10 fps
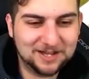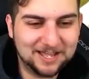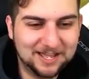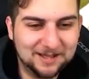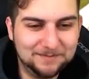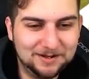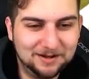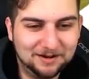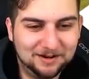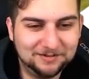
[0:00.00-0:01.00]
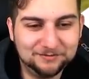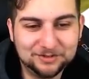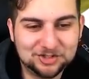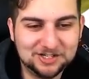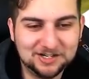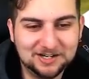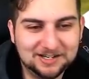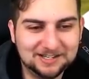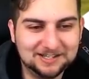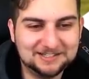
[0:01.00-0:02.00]
the M on Vegeta
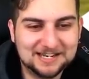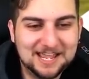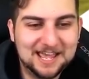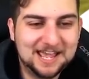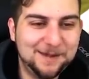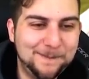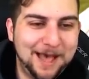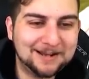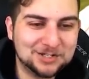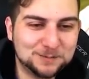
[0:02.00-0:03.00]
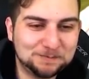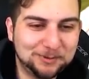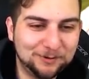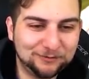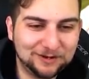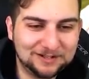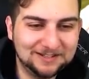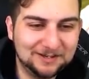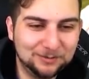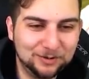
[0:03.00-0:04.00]
is it matches
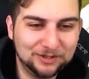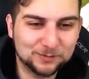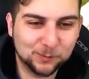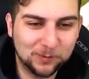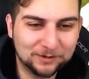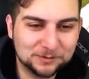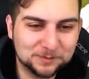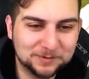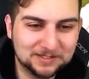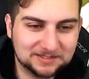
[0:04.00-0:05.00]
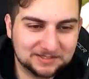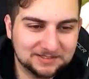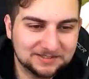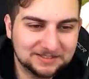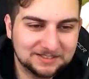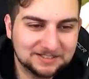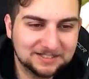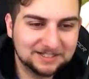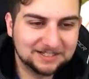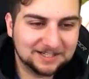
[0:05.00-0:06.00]
perfectly with his Widow's Peak
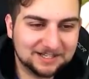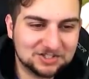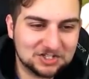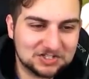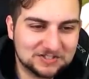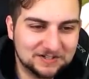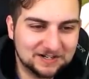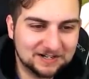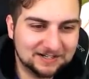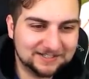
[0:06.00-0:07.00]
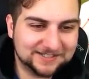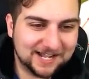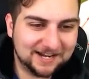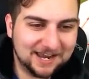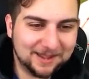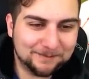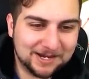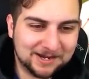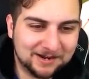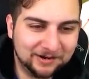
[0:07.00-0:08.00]
like, it's just, he's got an M
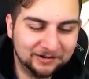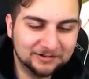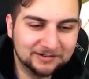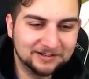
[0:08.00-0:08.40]
here,